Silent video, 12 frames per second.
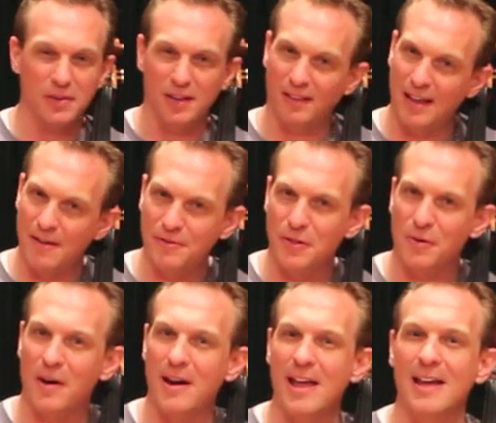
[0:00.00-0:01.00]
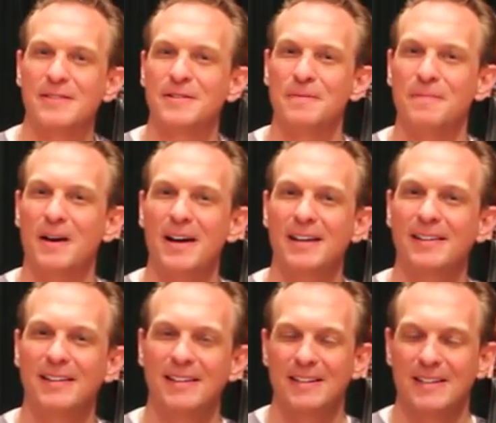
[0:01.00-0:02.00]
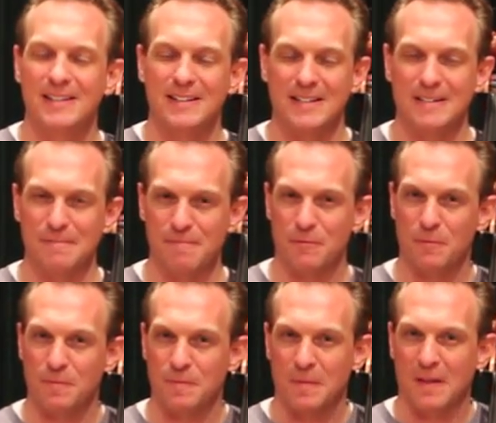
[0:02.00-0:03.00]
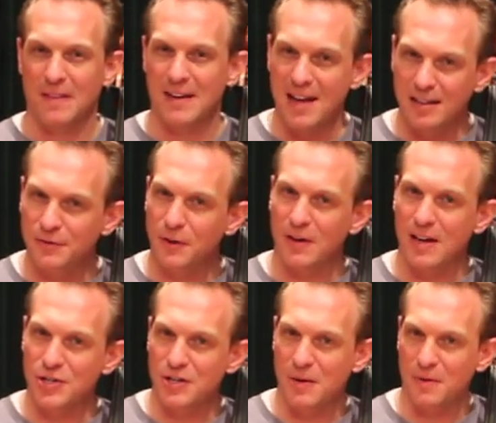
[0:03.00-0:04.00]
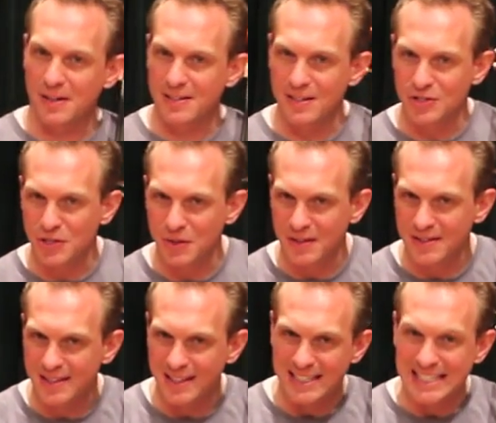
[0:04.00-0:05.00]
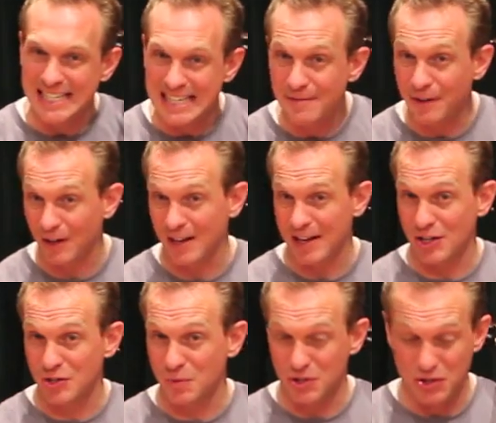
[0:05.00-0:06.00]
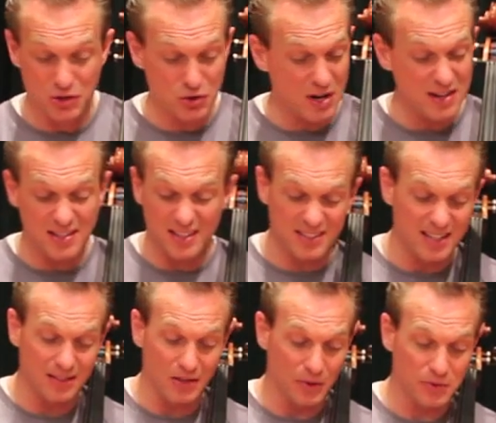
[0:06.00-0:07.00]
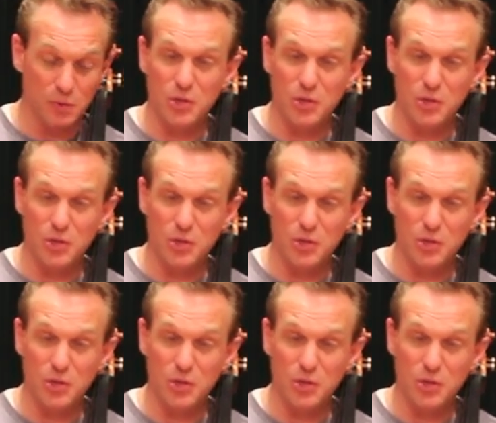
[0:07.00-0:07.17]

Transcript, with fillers: with the left and the right hands combined. Um, the next variation I want to teach you is the D variation, which is straight sixteenth notes.